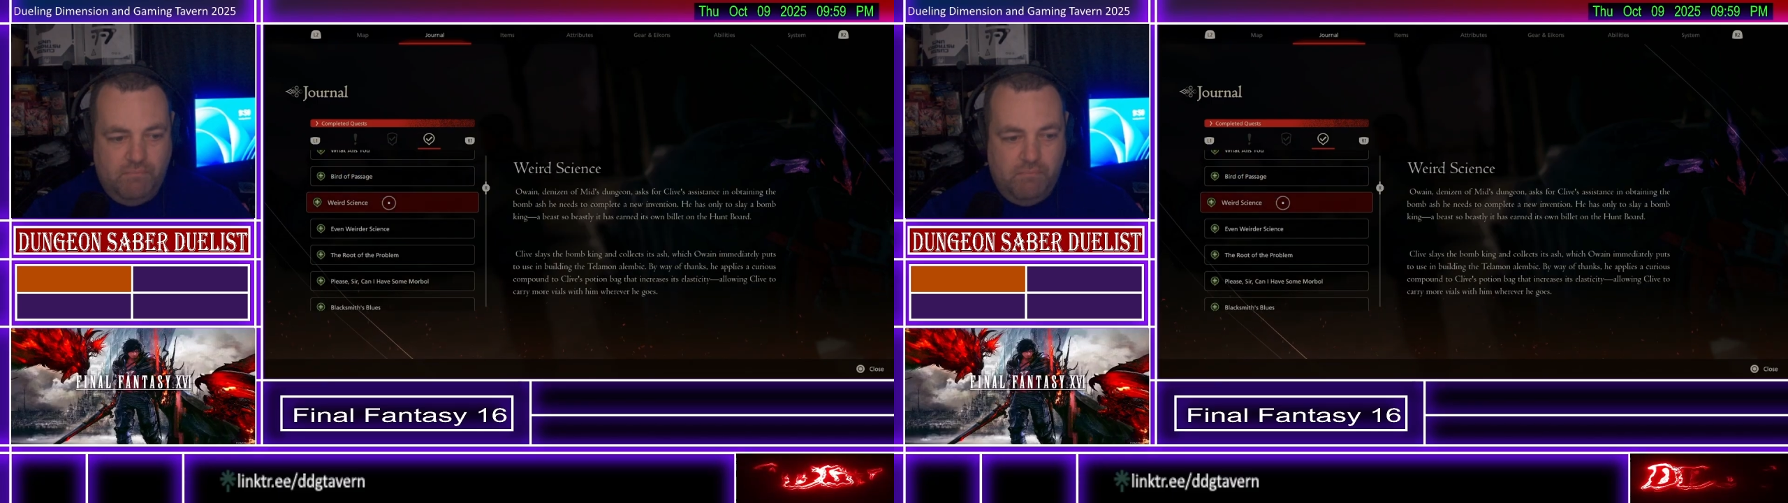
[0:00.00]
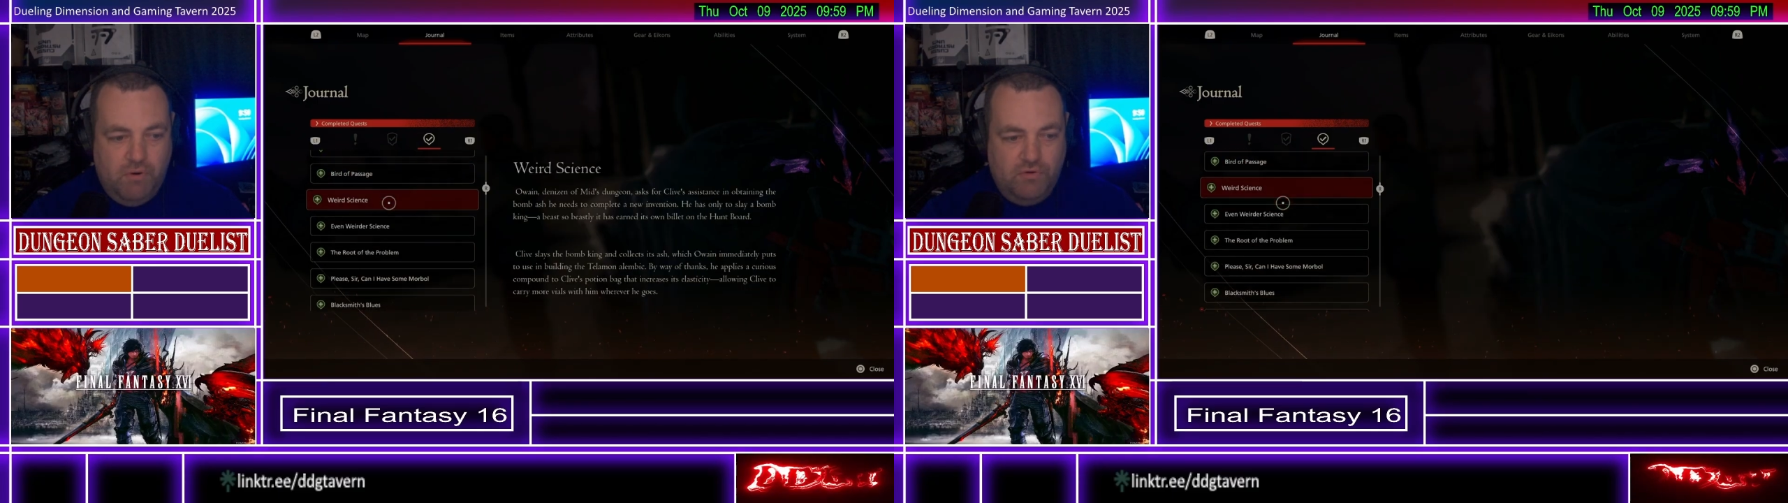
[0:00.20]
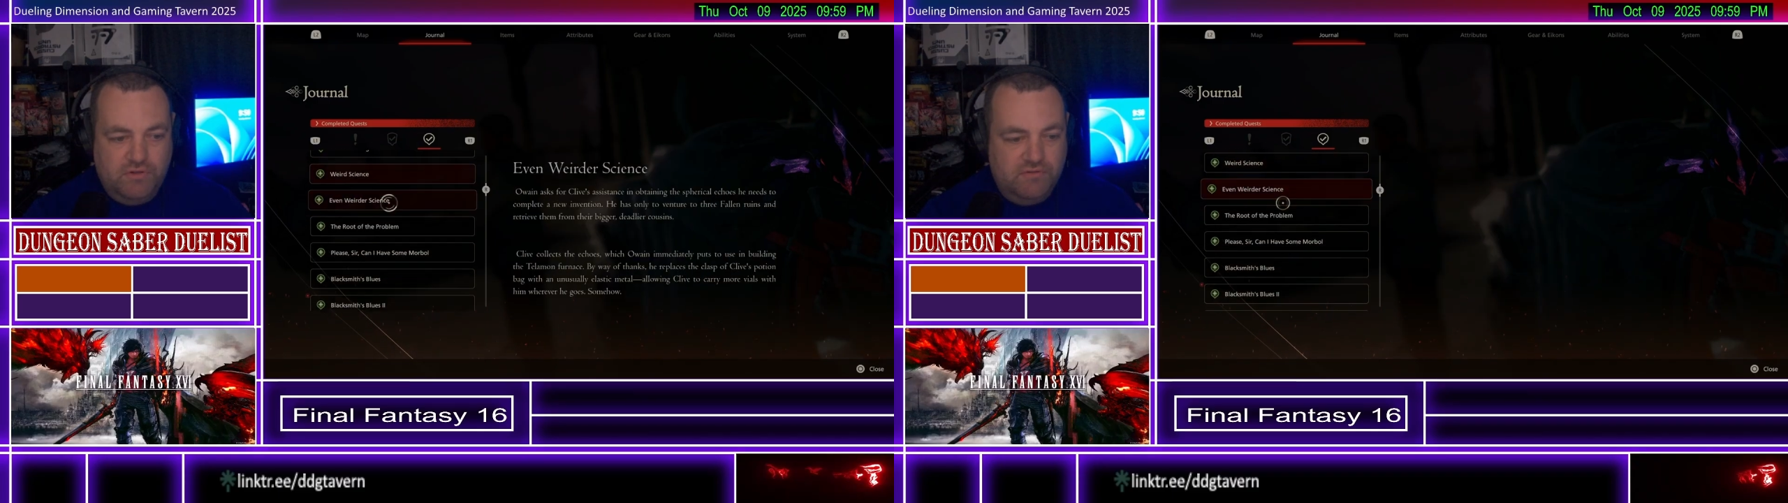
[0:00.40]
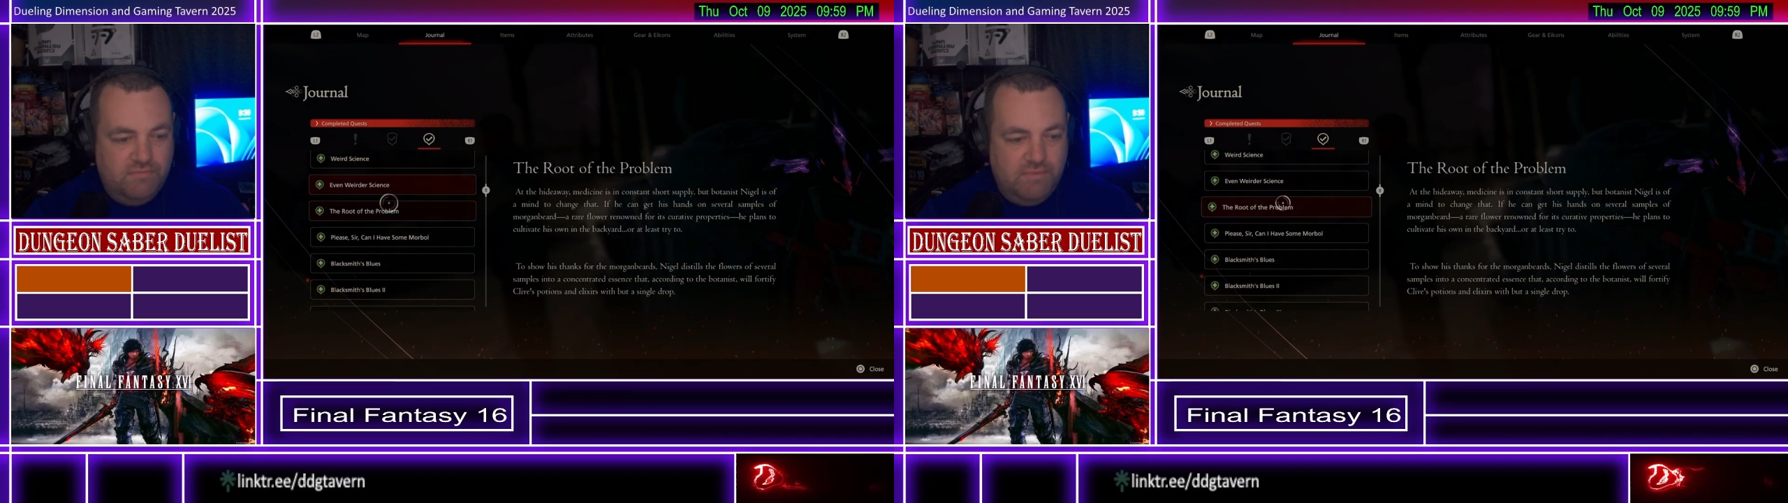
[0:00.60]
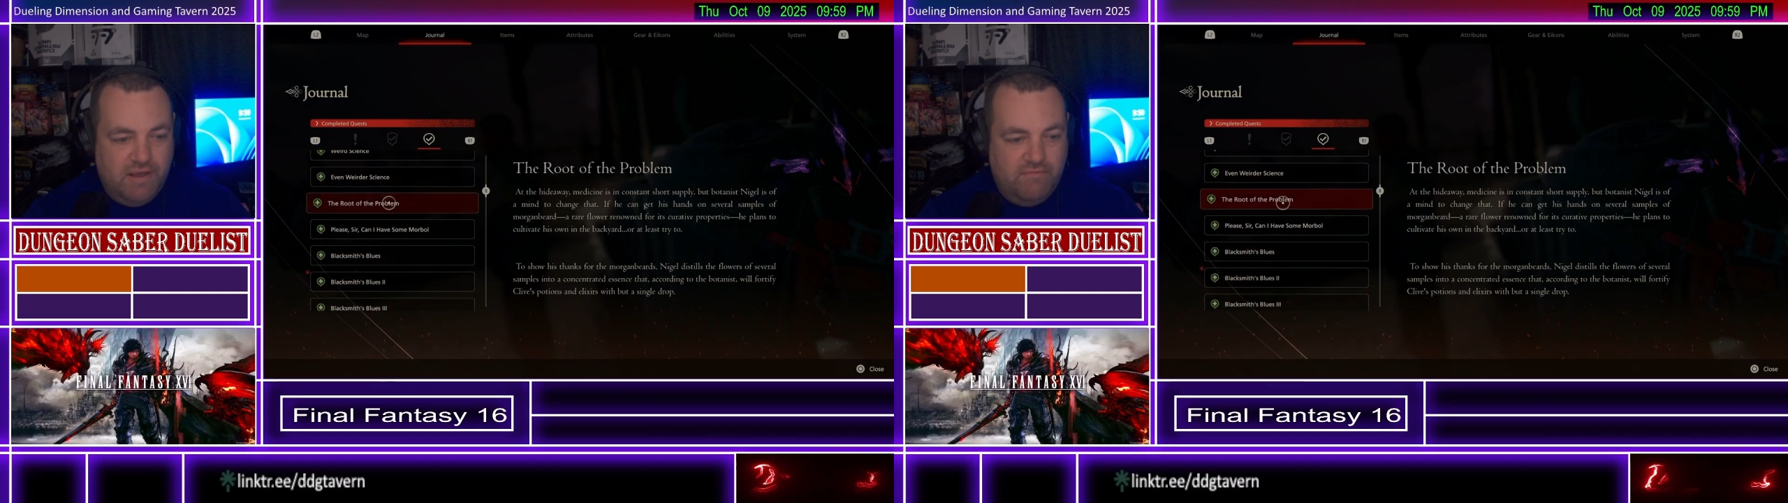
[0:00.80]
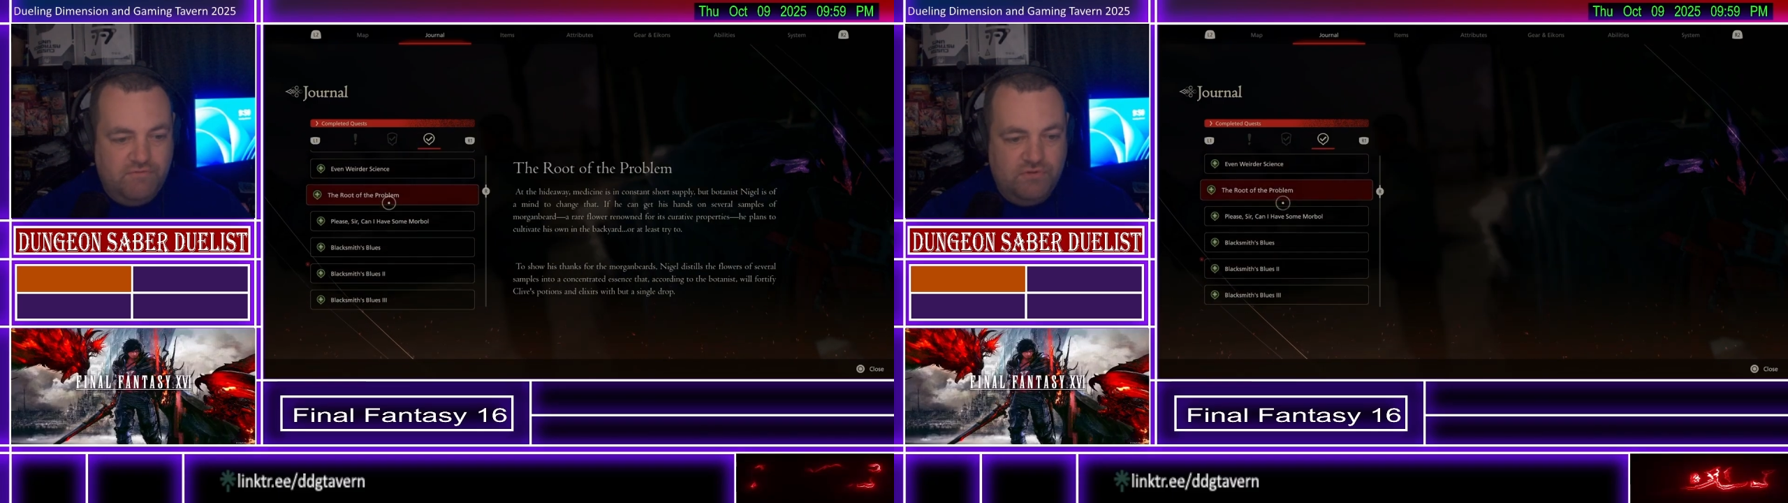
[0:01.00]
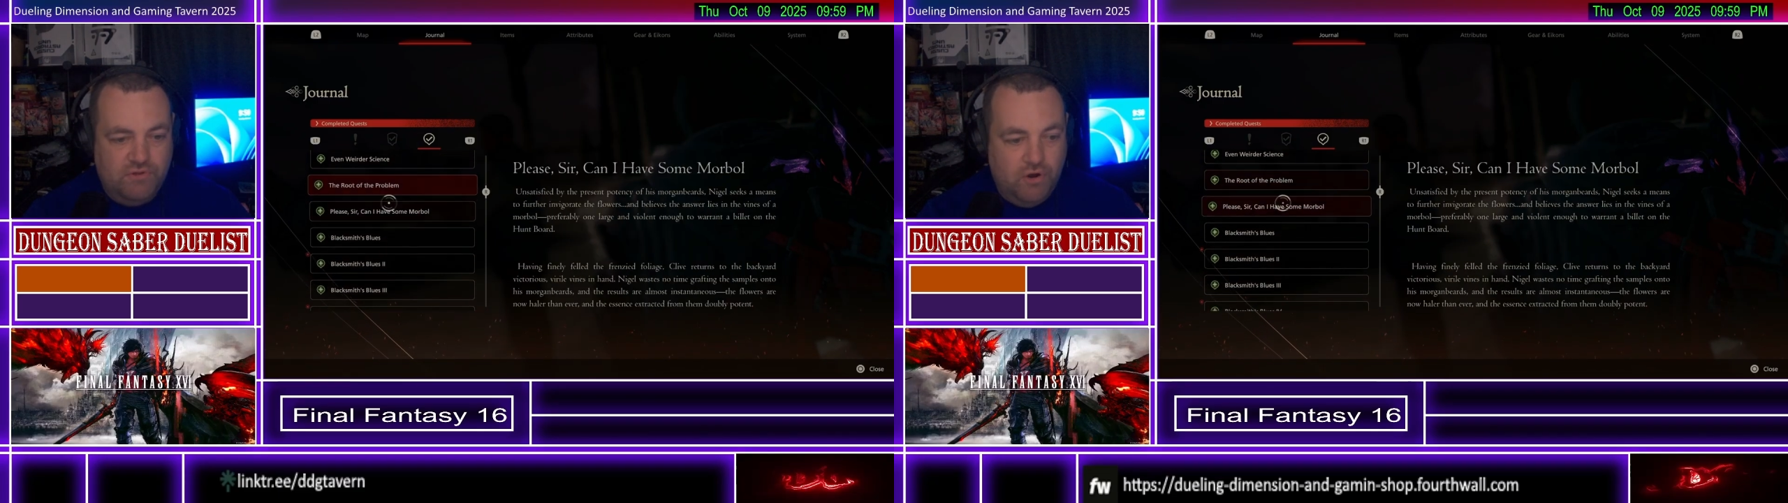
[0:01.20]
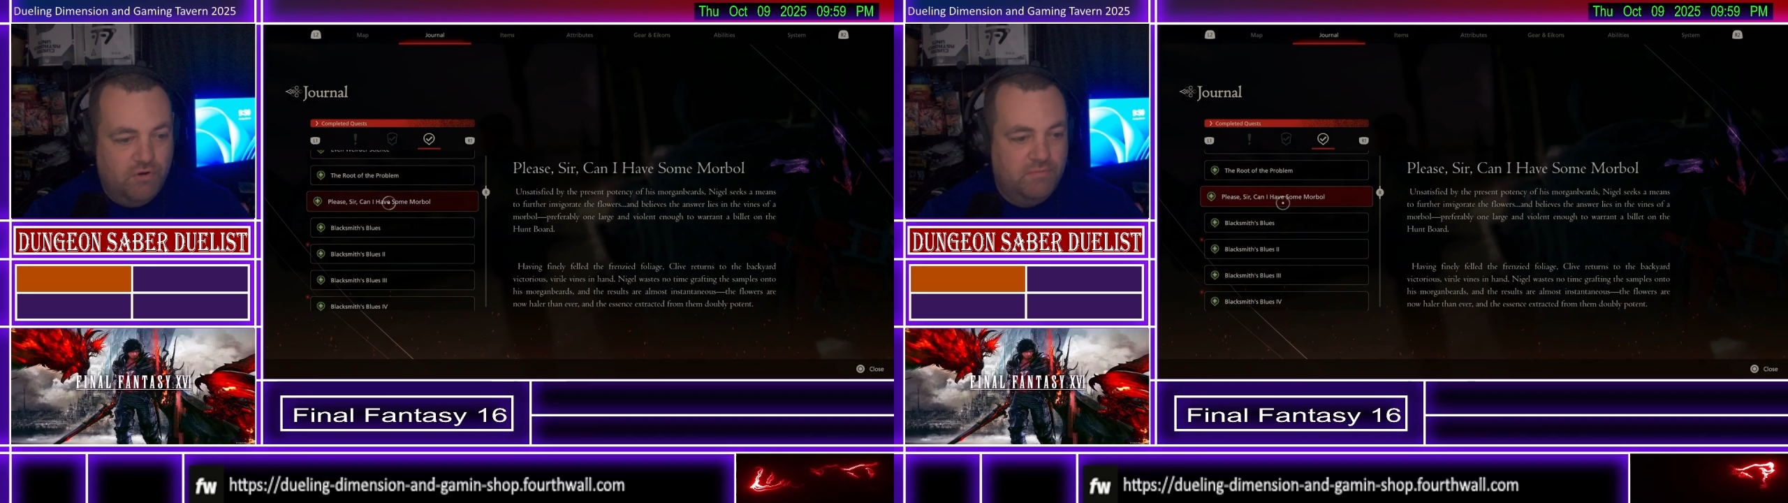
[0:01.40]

Most of them have no